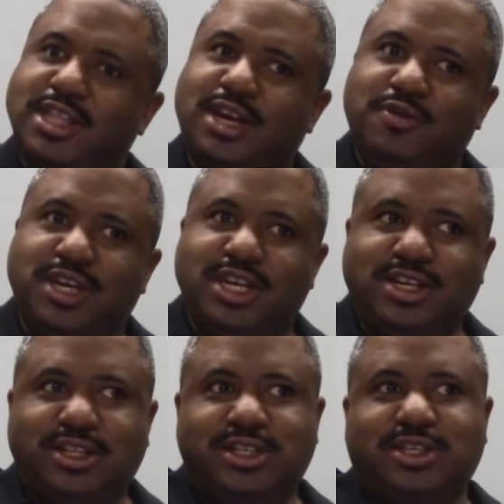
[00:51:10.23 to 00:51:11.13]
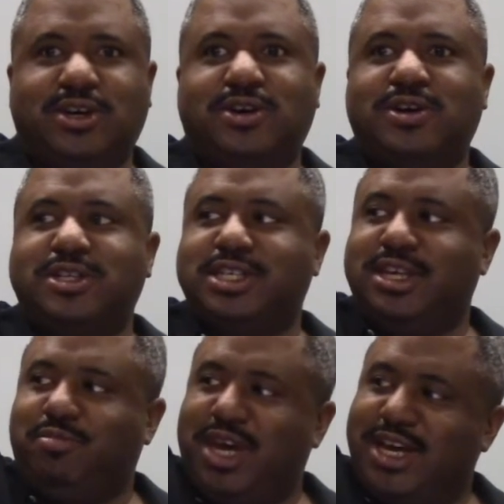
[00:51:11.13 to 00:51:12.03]
that it would get to the stars and
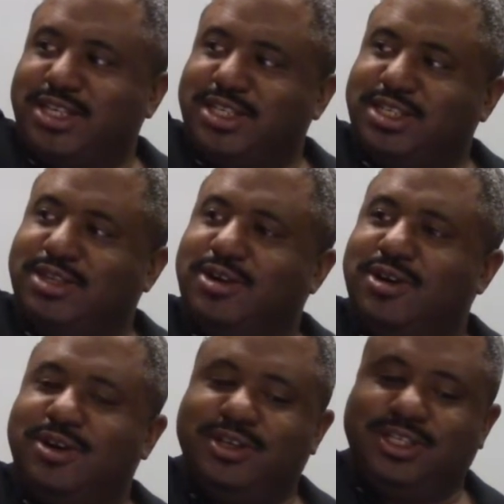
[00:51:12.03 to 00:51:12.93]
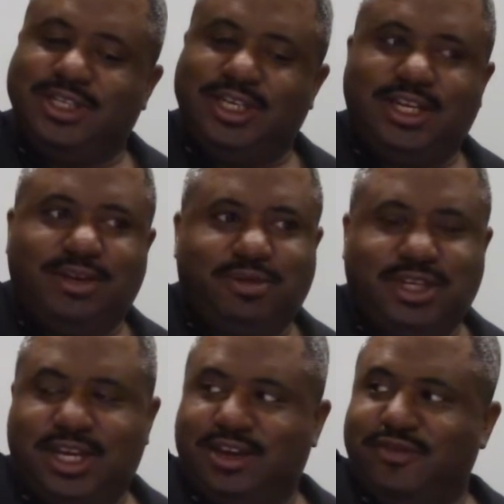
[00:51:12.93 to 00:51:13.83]
get past the stars and get up
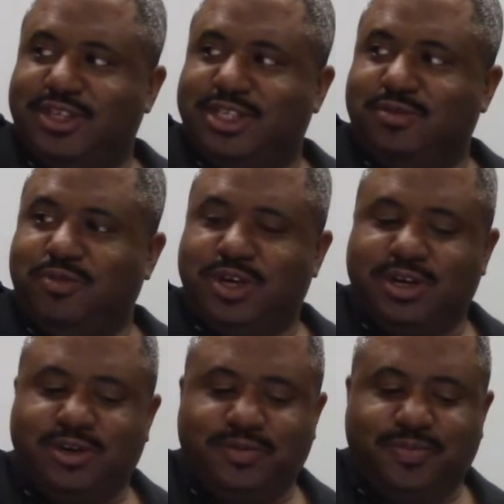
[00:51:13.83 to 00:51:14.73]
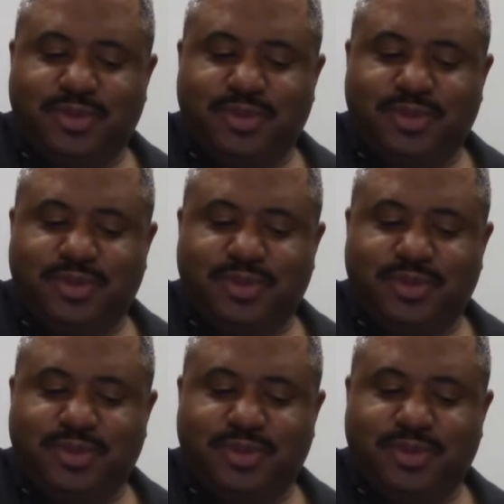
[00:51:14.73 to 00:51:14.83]
to heaven somewhere.